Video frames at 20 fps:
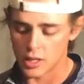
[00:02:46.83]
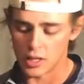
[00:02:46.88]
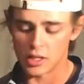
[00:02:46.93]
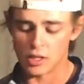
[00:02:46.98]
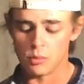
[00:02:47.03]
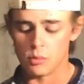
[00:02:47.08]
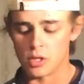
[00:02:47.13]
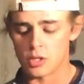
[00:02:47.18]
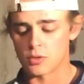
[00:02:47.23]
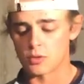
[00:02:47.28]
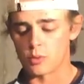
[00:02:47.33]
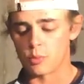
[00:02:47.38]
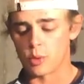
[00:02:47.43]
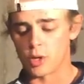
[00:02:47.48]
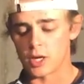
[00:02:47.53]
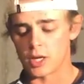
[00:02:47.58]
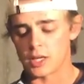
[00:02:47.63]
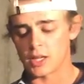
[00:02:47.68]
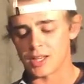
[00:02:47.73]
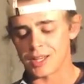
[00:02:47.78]
thing in the mystery
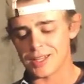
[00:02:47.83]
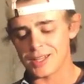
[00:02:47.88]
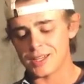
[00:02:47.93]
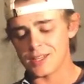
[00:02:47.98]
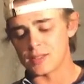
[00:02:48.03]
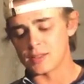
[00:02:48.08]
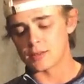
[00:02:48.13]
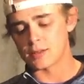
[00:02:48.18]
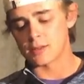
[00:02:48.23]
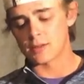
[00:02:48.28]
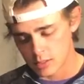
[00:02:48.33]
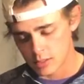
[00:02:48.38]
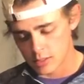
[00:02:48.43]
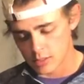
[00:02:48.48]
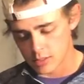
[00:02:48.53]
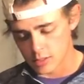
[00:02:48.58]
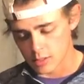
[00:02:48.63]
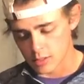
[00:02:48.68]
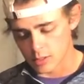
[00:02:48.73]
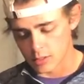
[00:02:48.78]
pocket is, this
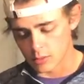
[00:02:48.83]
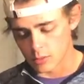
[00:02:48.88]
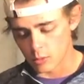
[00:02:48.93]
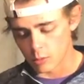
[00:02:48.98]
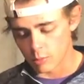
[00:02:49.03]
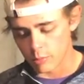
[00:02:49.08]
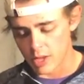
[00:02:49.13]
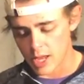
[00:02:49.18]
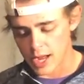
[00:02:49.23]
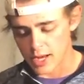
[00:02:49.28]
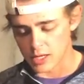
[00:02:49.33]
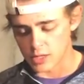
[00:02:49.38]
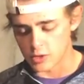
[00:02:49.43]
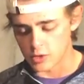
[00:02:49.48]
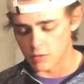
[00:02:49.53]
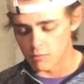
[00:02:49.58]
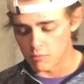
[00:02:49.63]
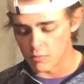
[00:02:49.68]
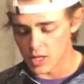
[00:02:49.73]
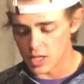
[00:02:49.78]
is a little package
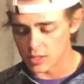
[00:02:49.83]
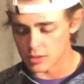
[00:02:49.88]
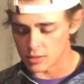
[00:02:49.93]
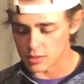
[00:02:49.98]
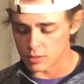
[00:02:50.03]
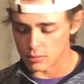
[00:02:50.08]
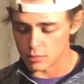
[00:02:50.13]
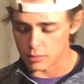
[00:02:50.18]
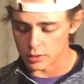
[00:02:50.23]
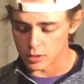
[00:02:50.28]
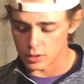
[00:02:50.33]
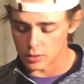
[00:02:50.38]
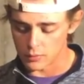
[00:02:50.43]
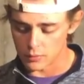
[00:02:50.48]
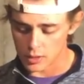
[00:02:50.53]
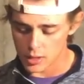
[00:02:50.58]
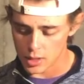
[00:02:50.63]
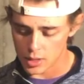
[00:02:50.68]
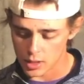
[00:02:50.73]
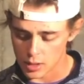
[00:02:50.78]
of mints, I believe,
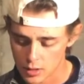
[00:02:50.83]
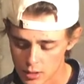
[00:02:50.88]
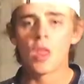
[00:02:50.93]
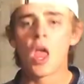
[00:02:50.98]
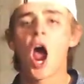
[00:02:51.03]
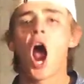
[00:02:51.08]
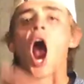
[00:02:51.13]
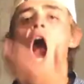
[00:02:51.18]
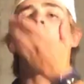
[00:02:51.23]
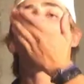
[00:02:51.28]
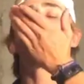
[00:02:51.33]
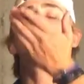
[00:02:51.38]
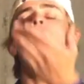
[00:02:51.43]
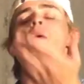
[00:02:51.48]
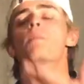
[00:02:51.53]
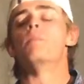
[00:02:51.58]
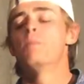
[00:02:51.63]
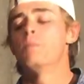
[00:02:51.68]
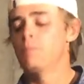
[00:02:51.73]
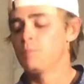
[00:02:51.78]
yeah.
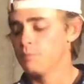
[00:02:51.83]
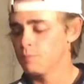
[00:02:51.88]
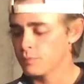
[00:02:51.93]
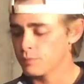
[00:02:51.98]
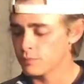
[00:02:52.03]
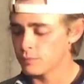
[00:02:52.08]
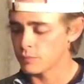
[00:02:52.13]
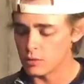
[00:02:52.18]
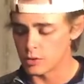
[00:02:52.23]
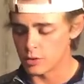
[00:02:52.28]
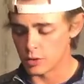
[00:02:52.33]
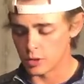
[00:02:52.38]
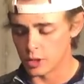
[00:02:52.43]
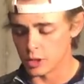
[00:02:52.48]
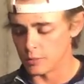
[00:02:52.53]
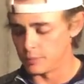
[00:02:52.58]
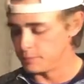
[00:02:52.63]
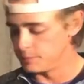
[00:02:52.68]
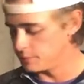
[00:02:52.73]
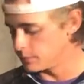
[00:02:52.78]
So
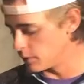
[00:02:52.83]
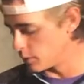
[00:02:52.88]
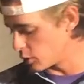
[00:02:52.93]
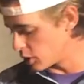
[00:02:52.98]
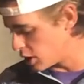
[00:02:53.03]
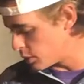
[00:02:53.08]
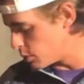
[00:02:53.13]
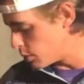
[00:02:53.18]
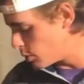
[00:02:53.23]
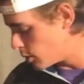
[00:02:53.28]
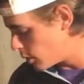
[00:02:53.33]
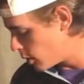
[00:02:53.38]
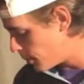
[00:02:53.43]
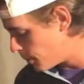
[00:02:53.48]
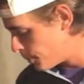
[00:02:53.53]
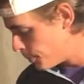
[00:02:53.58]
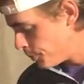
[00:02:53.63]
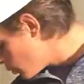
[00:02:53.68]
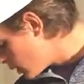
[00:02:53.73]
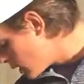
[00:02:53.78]
good. I'm keeping them in there.
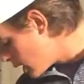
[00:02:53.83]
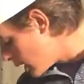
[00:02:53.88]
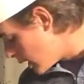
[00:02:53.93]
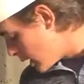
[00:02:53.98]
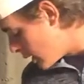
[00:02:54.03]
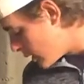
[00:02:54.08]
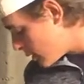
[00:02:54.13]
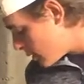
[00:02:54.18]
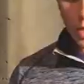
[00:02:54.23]
We got